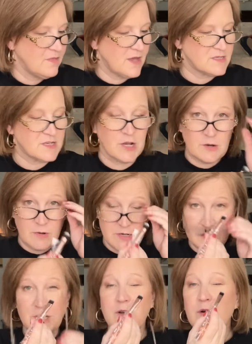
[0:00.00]
That's a good one
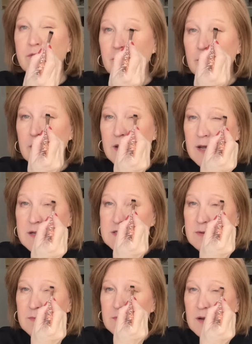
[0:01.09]
too, if you wanna get
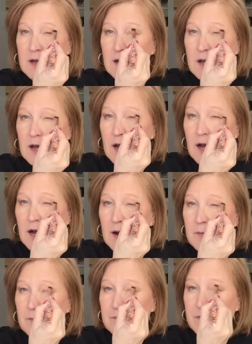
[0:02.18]
some
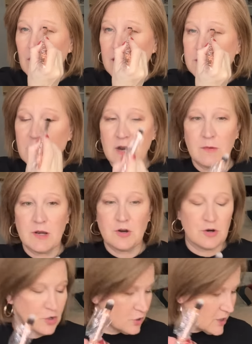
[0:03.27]
um, eyeshadow in your
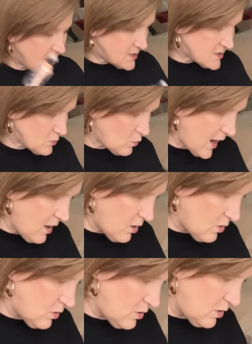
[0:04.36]
crease. Wow.